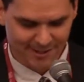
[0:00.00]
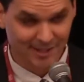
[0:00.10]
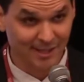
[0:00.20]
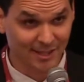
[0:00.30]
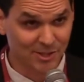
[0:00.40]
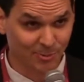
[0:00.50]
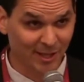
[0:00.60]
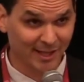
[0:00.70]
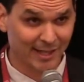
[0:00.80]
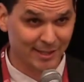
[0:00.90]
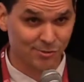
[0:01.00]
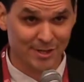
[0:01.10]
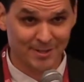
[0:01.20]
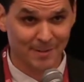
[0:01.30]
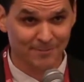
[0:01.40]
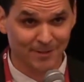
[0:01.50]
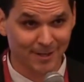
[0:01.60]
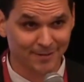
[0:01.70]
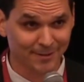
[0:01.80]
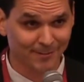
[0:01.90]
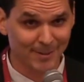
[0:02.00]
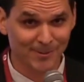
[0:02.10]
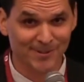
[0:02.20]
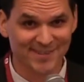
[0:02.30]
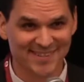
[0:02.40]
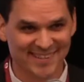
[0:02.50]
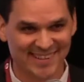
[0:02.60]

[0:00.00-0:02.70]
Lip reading: At least we didn't get dressed up for nothing, right, boys?